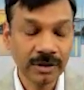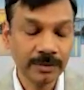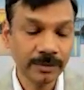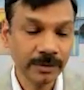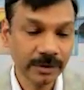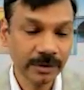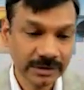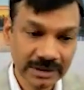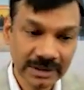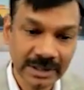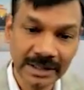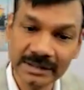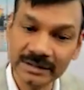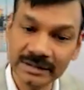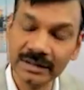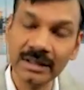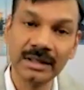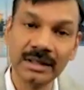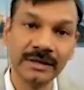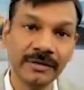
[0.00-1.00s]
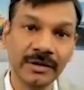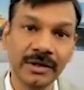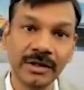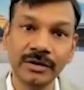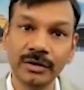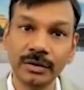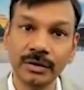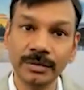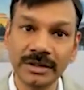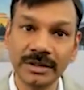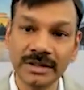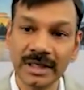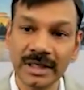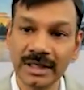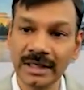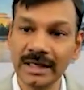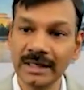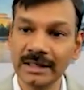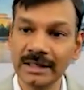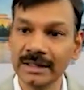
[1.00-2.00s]
40% additional revenue to be
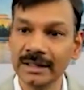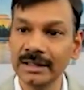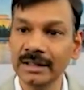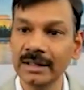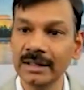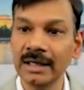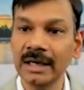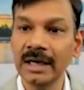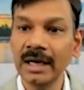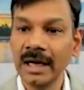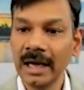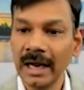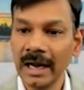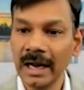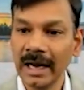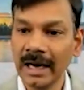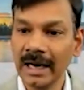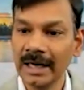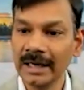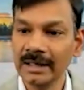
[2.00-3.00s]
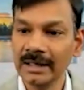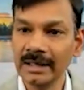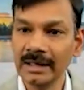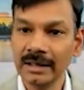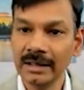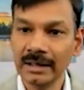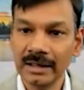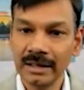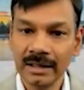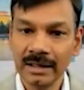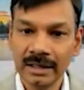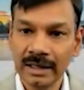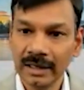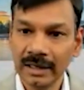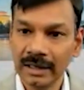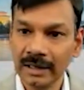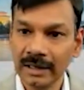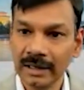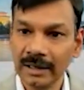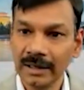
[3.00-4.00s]
generated. And
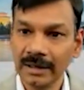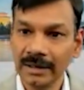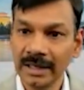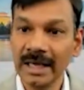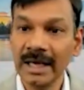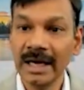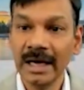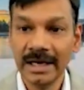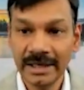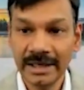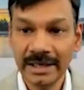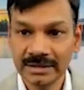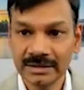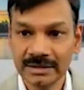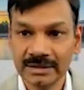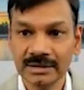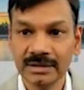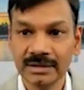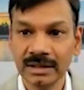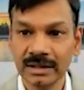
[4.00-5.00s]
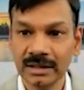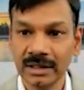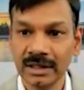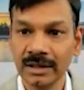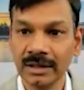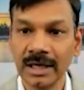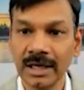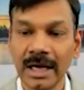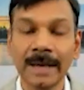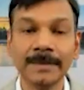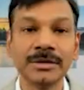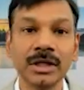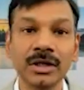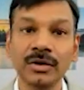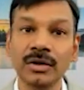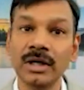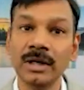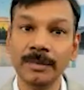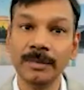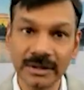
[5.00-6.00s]
AI is
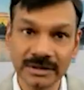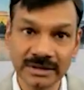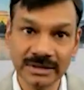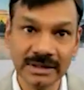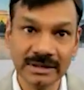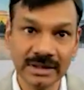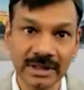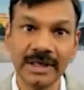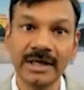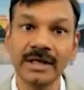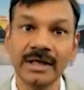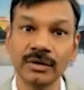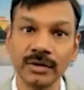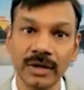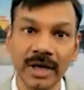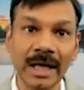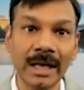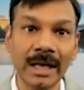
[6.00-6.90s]
absolutely business ready to